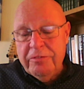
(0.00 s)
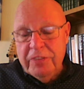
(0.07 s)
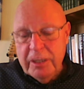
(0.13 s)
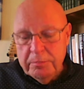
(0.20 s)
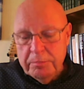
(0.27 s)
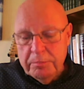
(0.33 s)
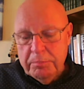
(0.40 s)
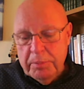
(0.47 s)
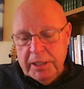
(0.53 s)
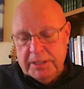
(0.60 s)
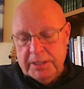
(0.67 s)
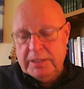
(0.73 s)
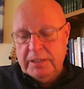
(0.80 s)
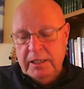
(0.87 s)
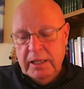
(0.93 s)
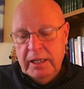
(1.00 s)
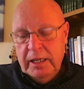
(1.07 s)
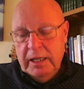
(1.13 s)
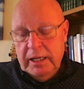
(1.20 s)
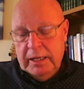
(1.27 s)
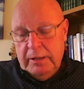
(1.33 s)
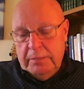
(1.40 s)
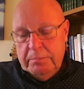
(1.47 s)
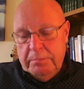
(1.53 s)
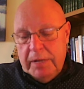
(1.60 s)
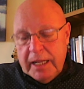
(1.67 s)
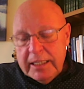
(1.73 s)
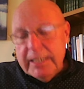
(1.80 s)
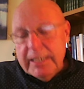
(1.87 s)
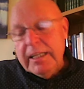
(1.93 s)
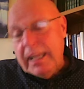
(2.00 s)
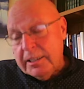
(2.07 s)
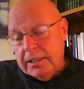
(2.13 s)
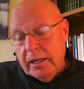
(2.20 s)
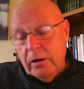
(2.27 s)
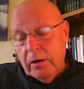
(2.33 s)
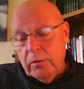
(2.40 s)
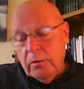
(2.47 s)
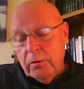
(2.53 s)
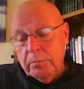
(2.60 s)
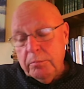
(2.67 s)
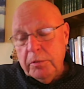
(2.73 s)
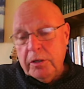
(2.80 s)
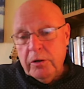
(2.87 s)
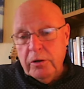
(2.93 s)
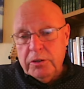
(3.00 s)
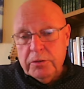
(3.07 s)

a bit badly let down because